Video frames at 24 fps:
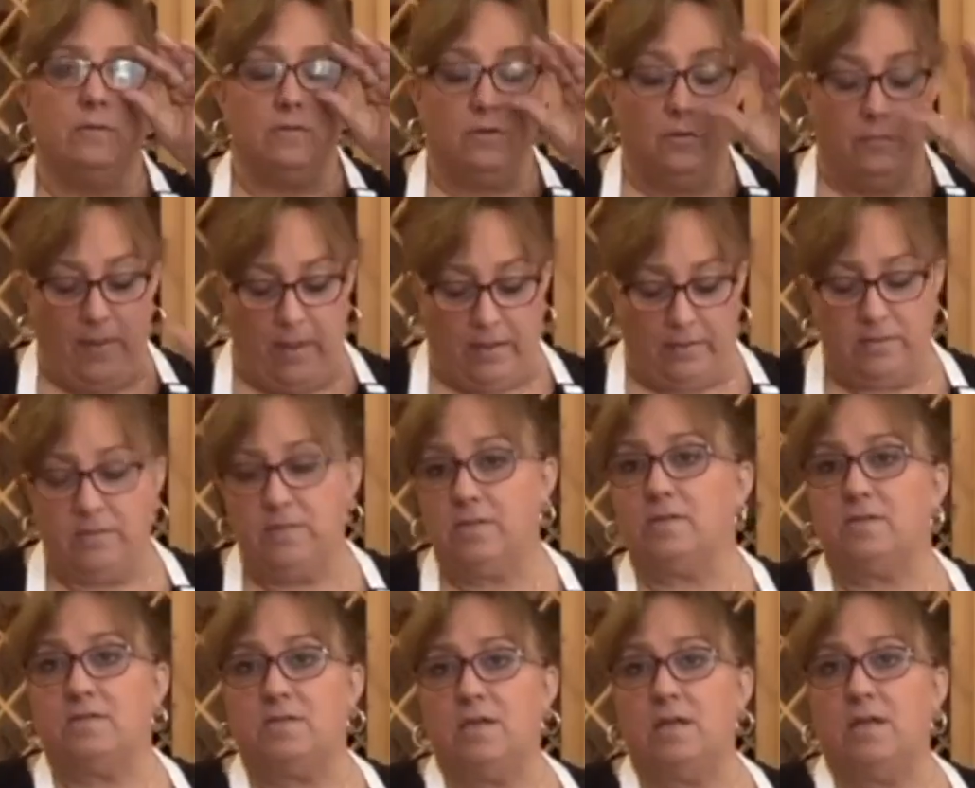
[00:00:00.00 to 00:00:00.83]
So
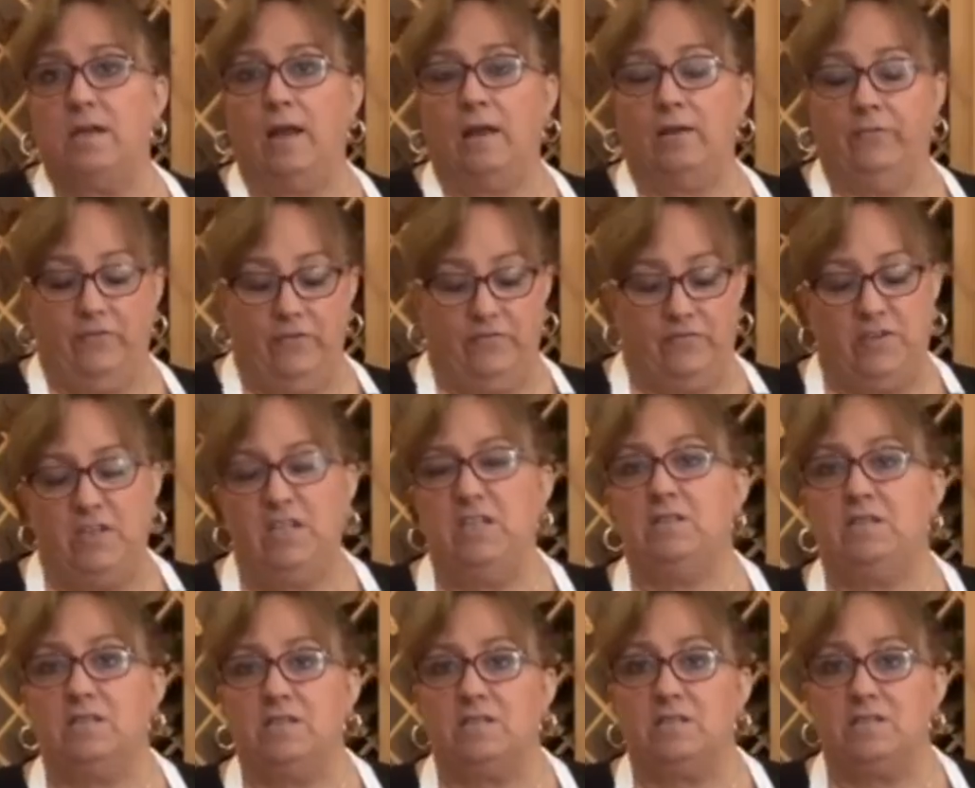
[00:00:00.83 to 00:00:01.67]
about 16 out,
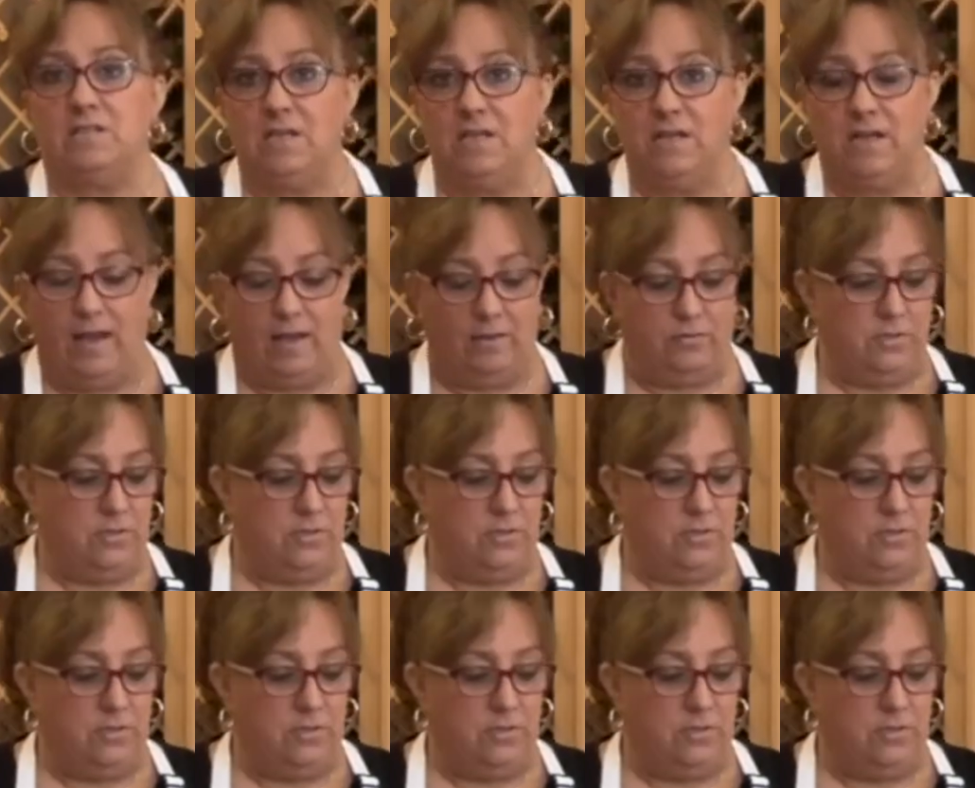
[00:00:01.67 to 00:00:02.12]
15, 16